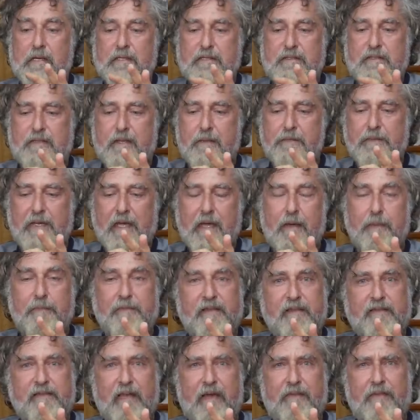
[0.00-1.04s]

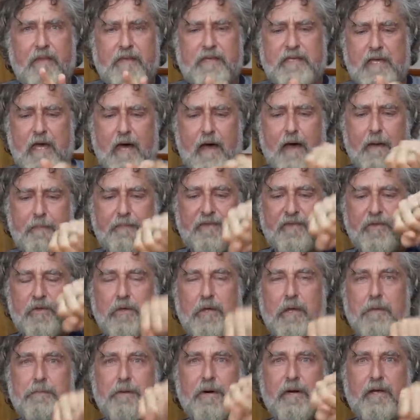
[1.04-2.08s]
Sometimes it's on the top so
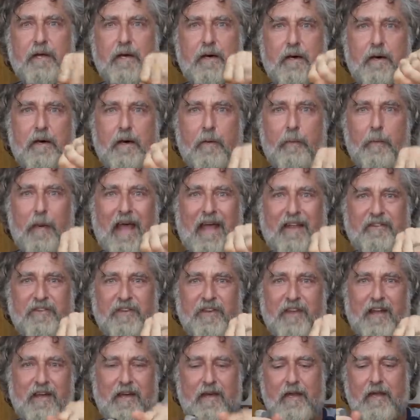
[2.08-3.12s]
you can put a, a
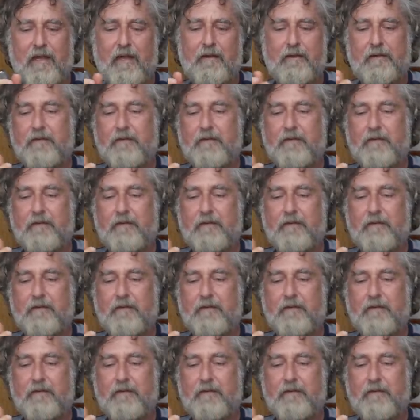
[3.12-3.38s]
ratchet on it.